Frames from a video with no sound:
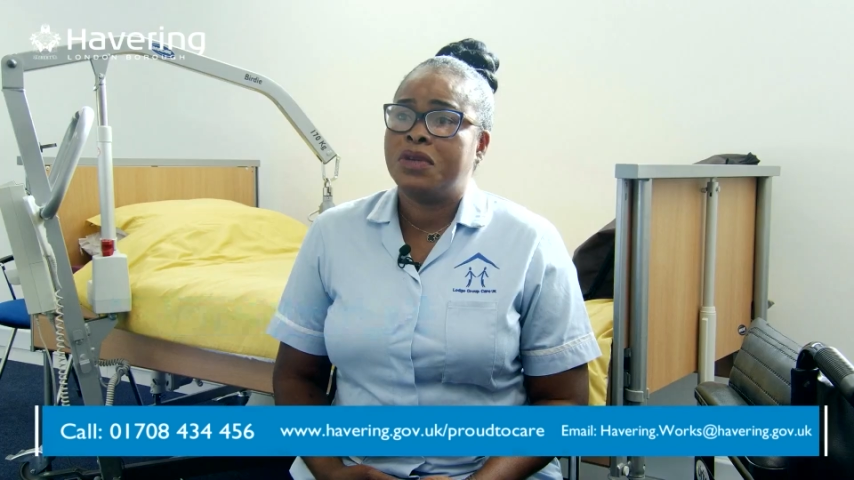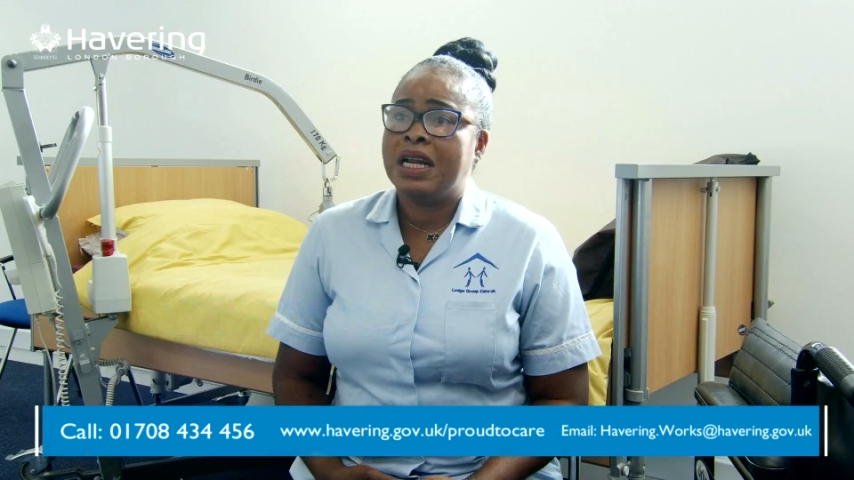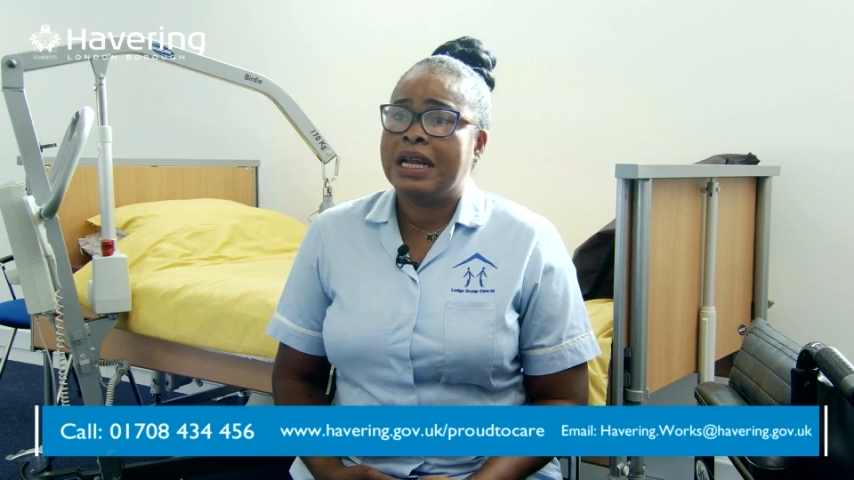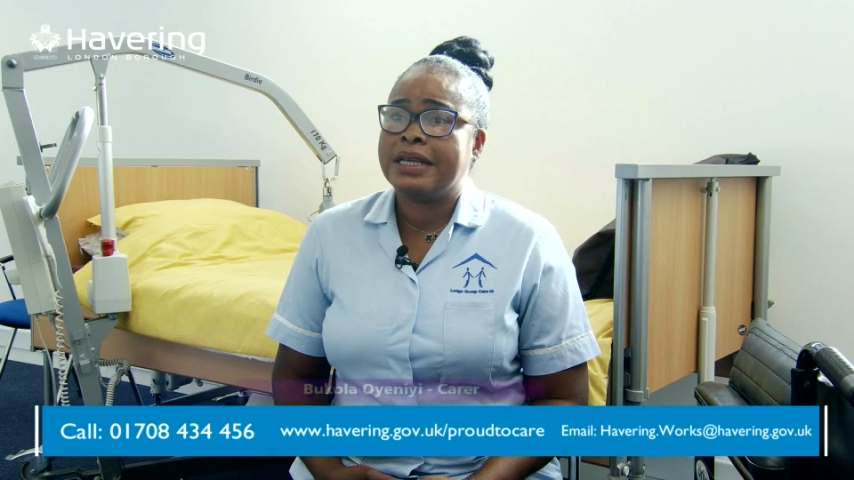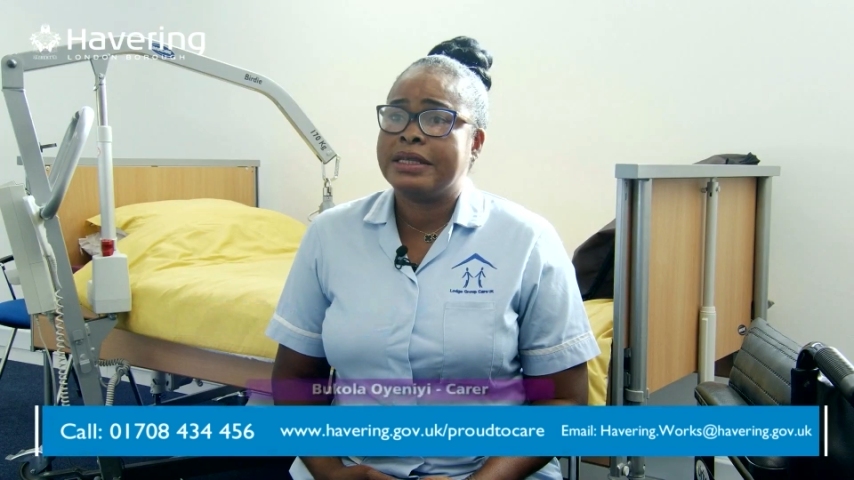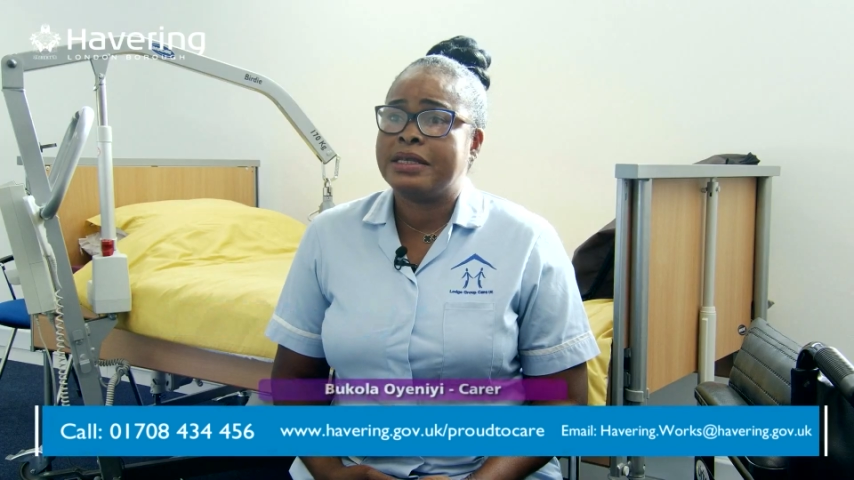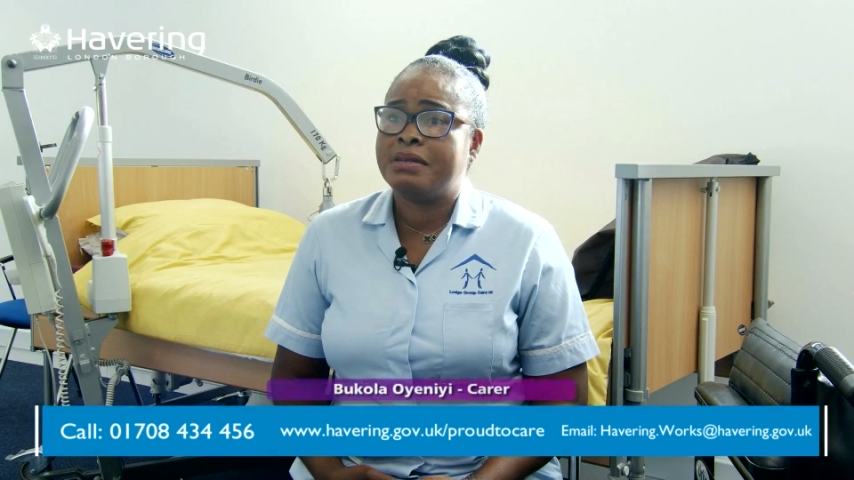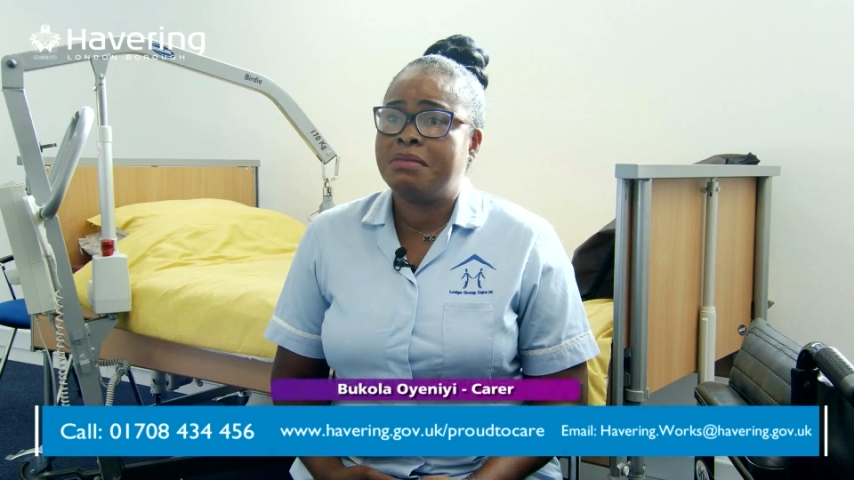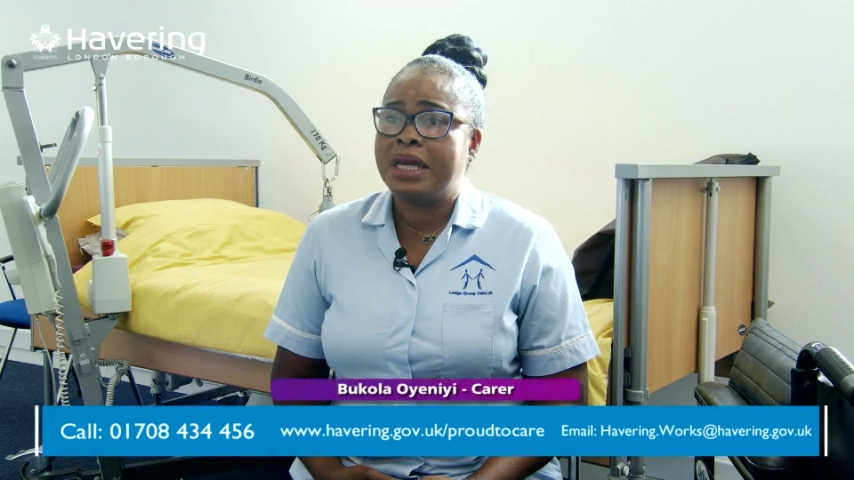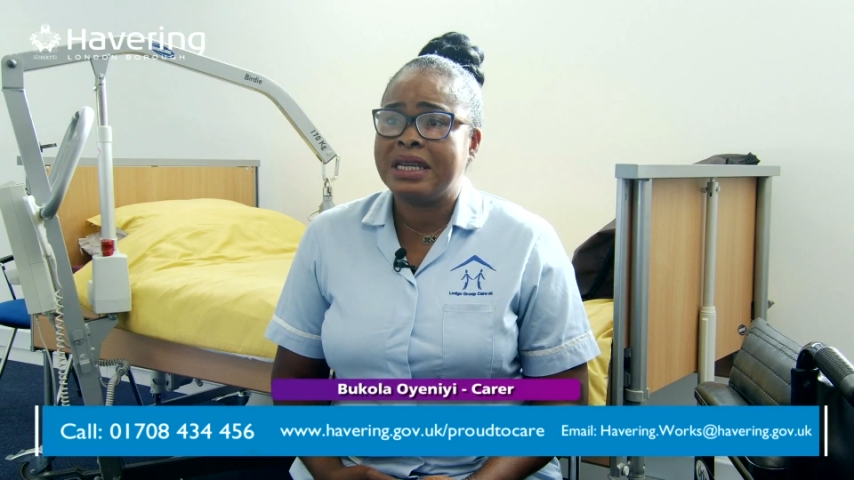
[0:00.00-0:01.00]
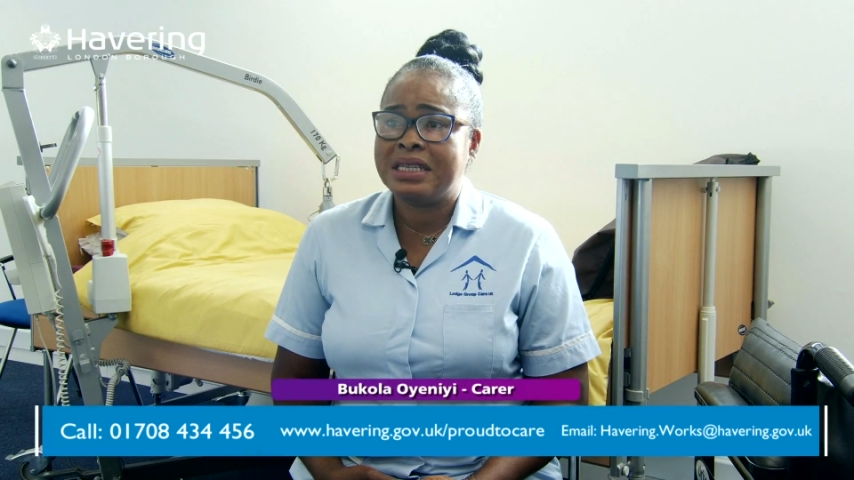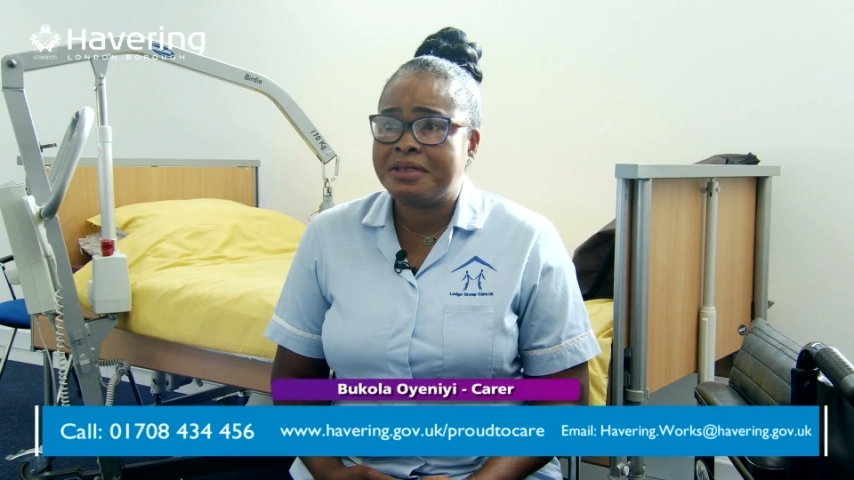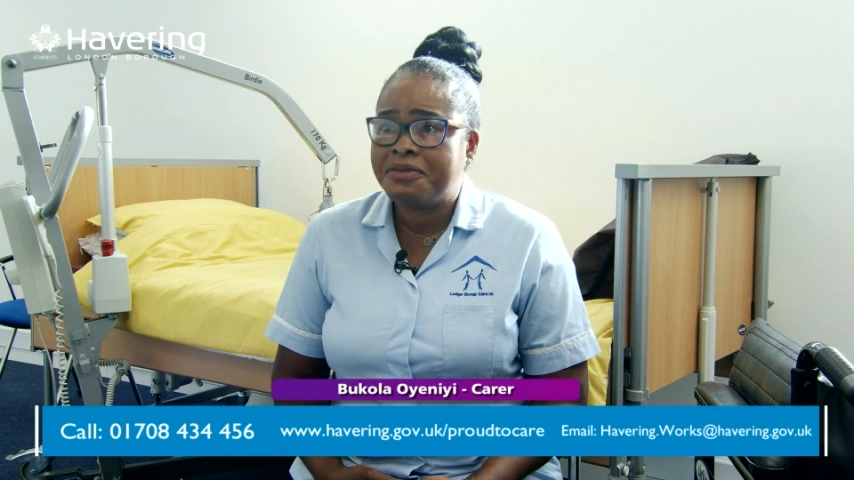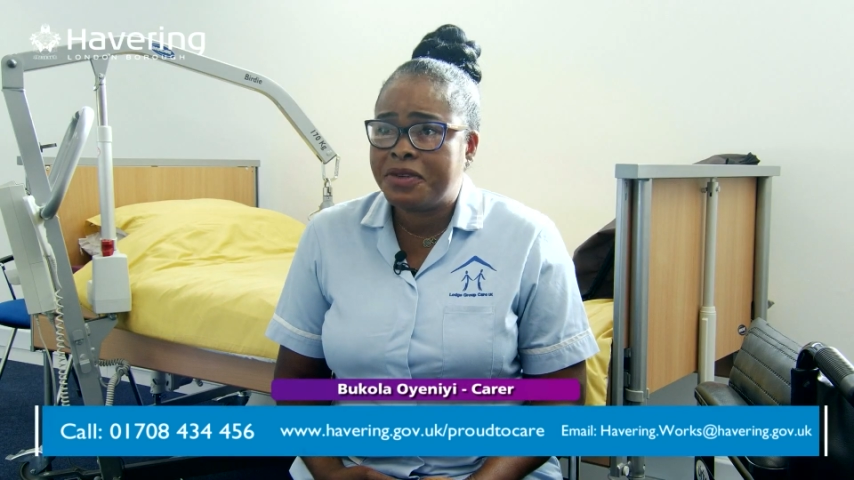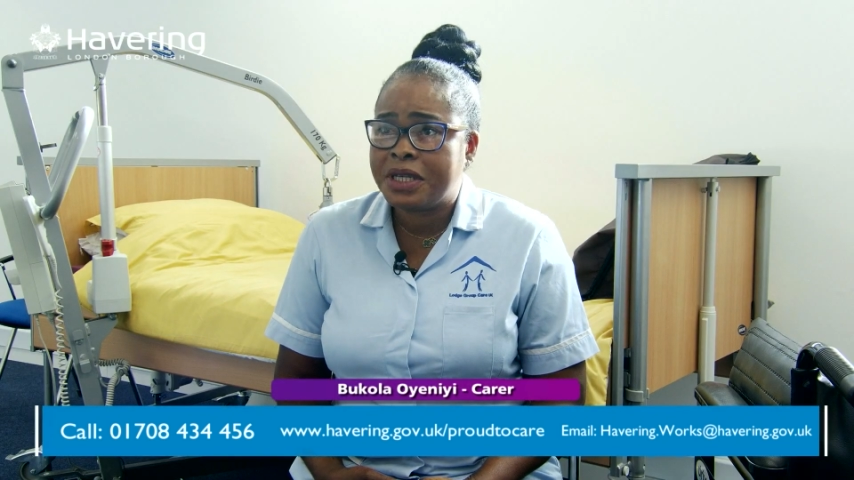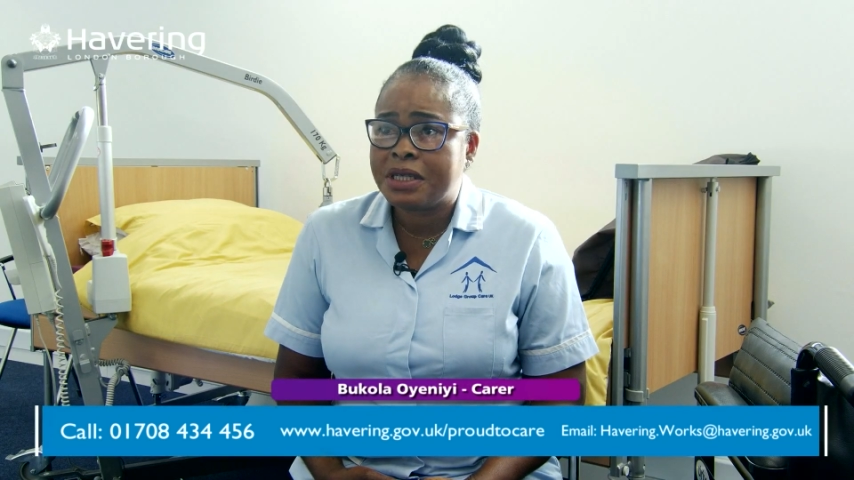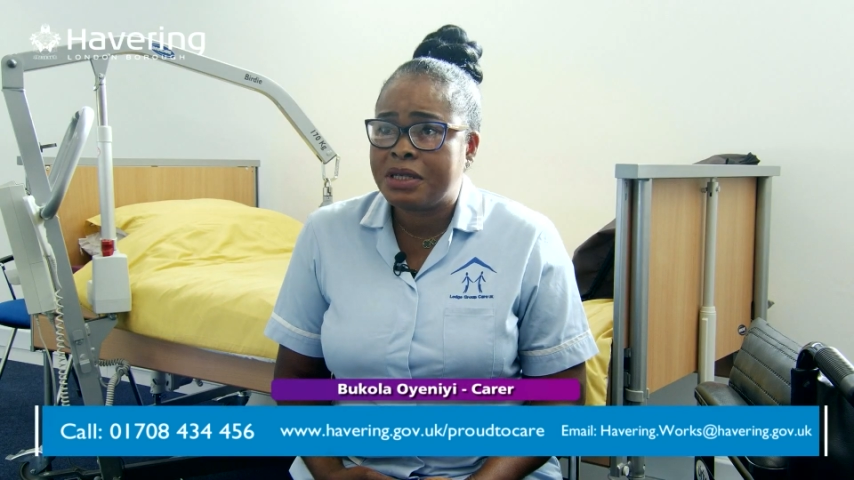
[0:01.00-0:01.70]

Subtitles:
I like to make a difference